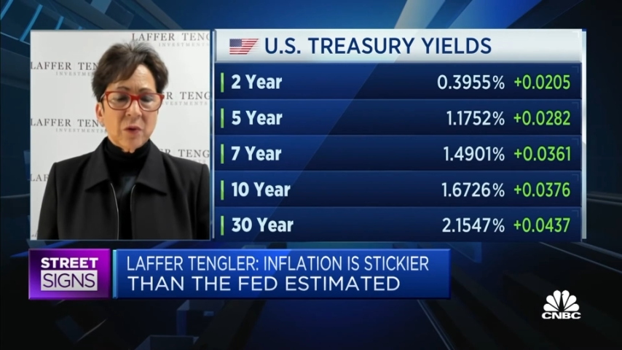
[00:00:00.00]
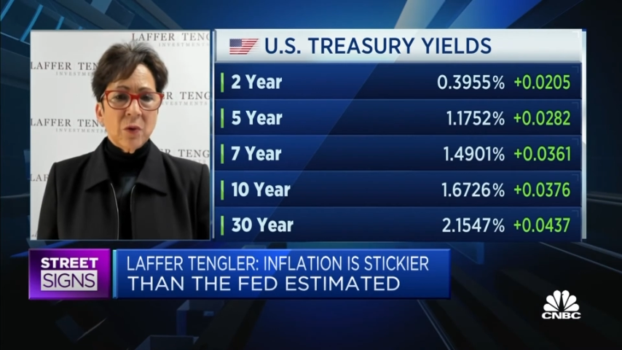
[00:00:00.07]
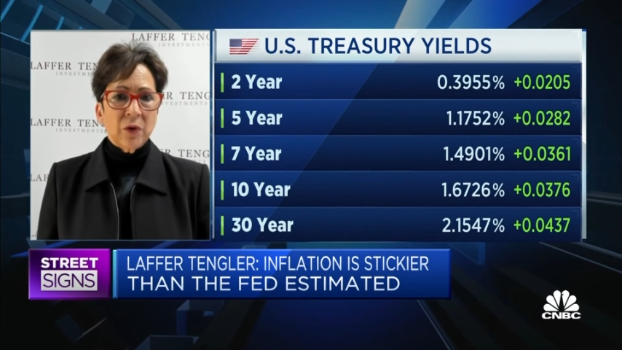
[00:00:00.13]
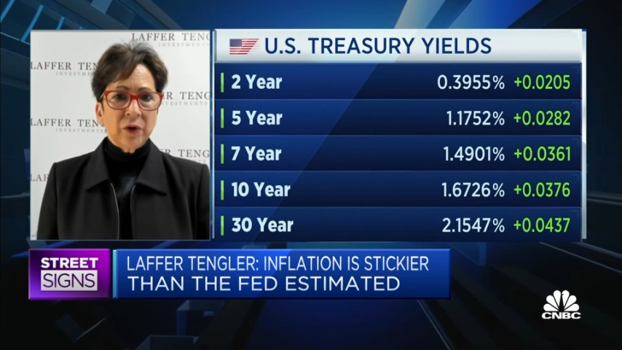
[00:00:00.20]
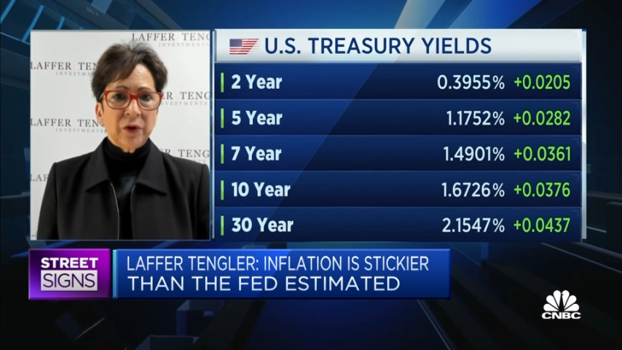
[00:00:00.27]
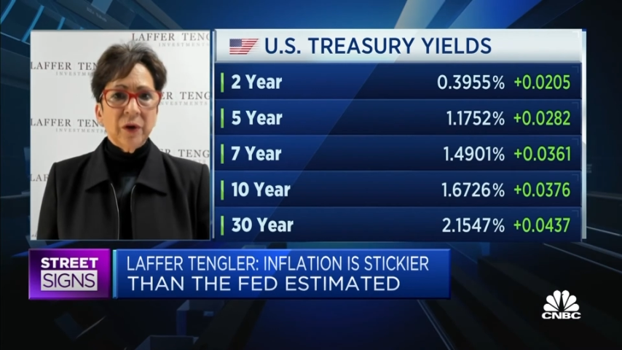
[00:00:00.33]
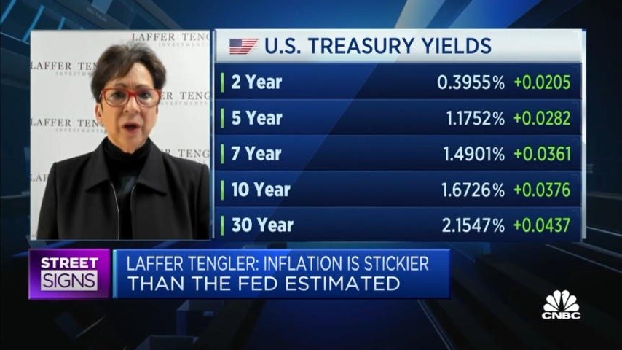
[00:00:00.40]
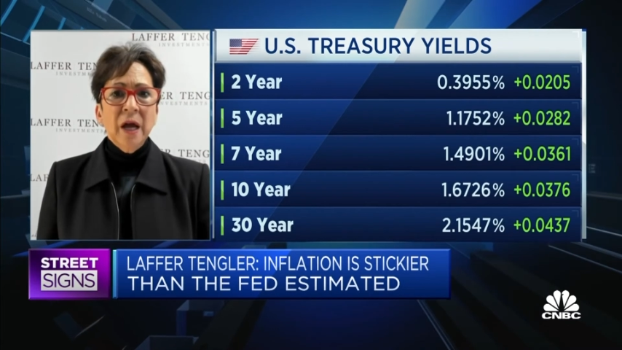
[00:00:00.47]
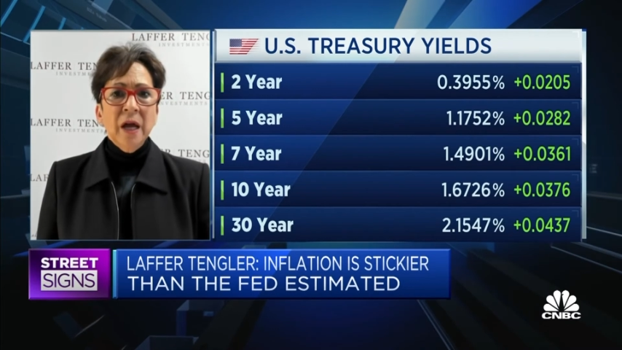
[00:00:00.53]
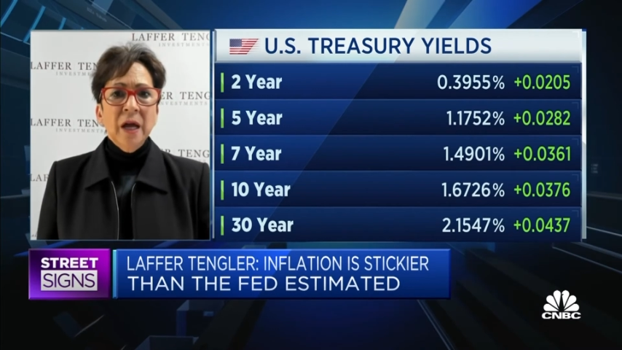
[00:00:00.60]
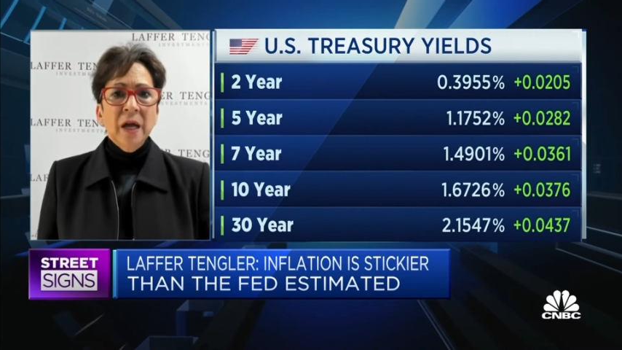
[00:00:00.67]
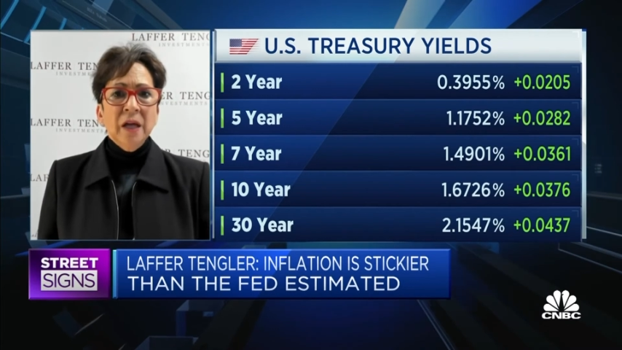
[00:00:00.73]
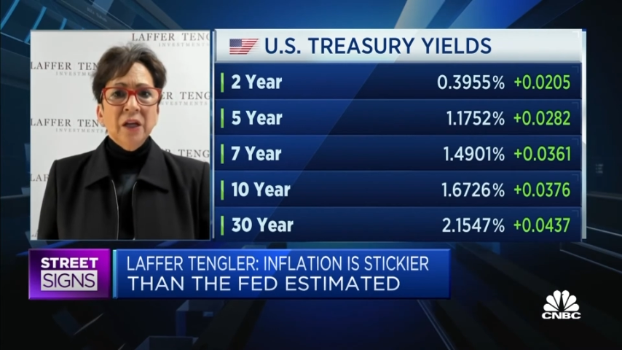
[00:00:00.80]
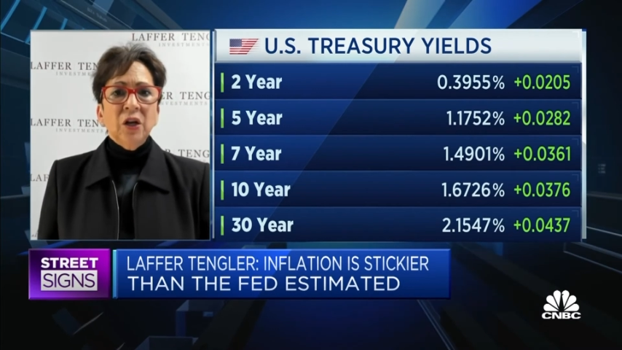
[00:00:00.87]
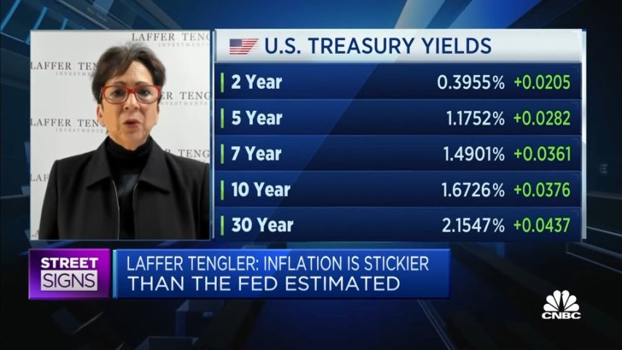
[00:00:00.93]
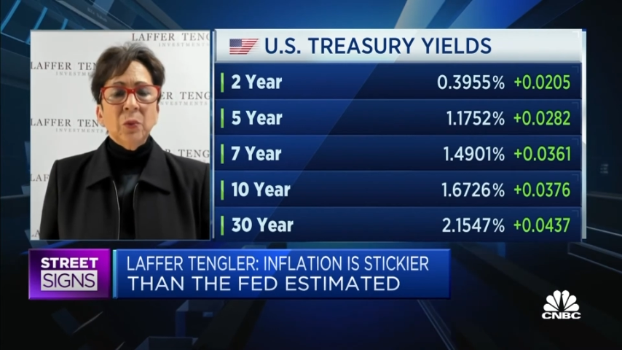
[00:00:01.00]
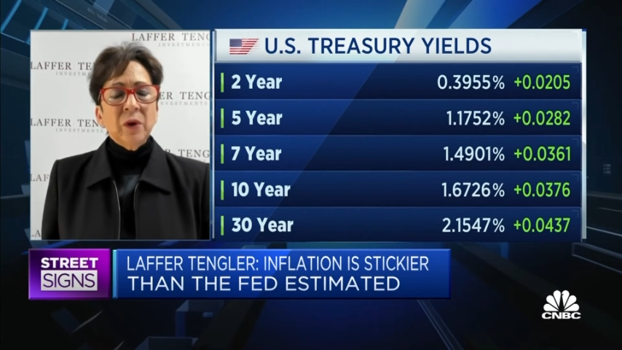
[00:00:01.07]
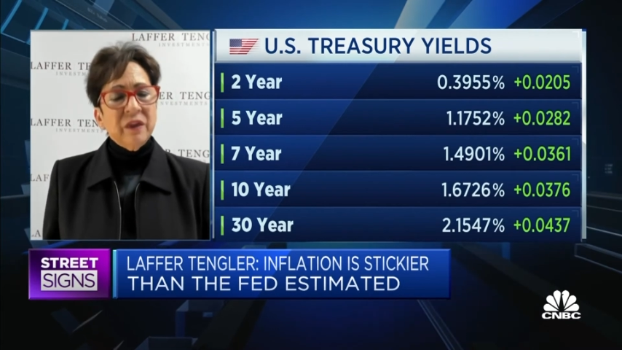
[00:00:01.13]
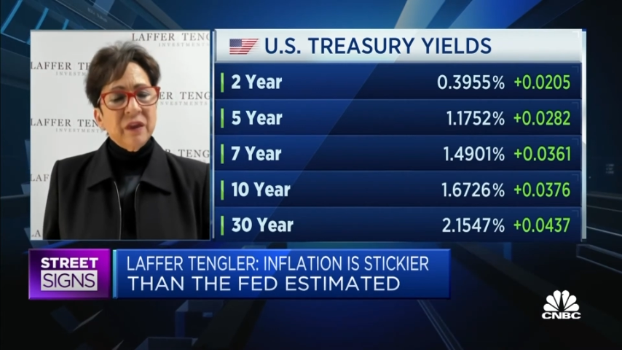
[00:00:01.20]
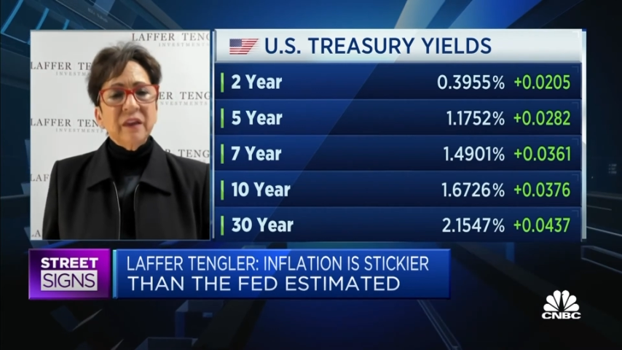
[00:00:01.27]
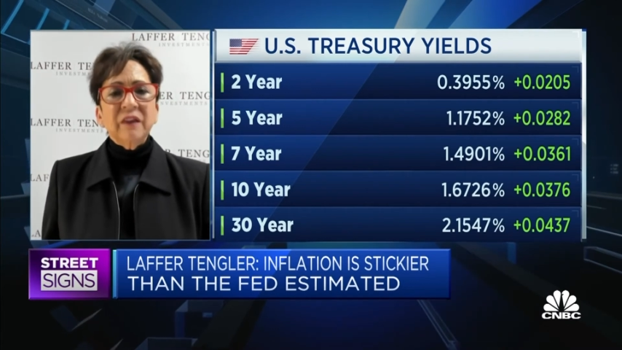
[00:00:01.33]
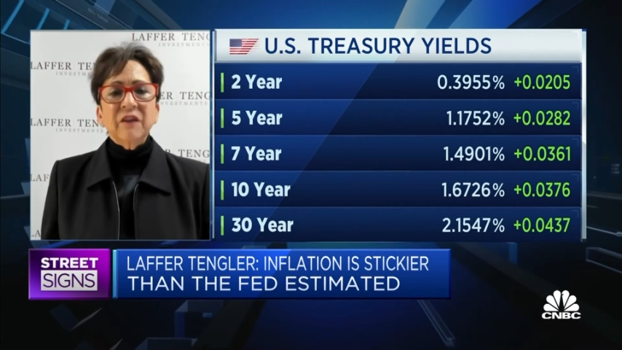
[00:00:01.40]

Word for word: quarter you know we think